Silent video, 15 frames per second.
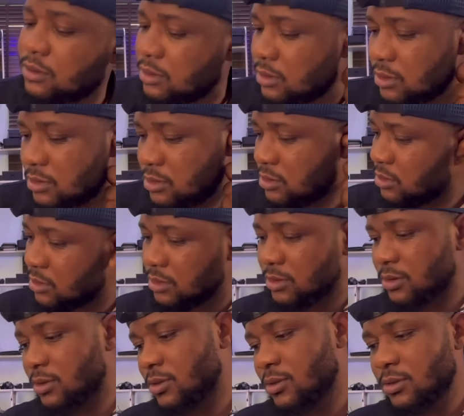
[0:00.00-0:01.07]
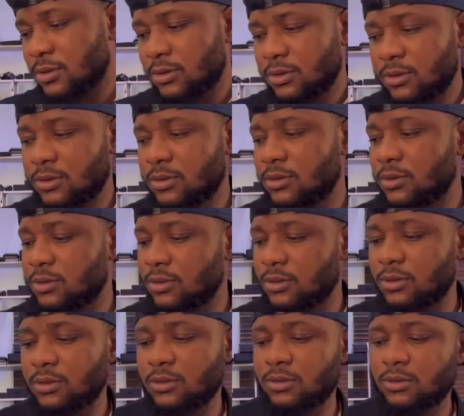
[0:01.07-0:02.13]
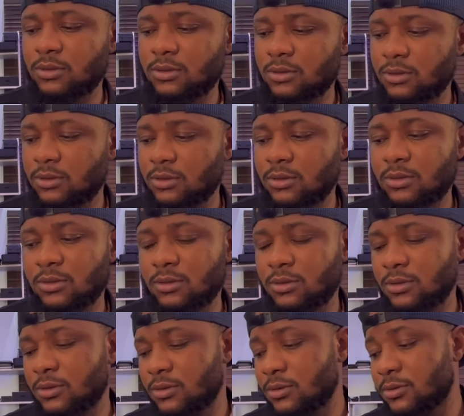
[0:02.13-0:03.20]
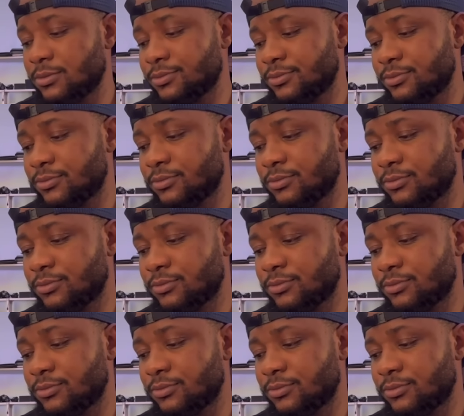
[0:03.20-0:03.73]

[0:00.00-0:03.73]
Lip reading: (no one is talking)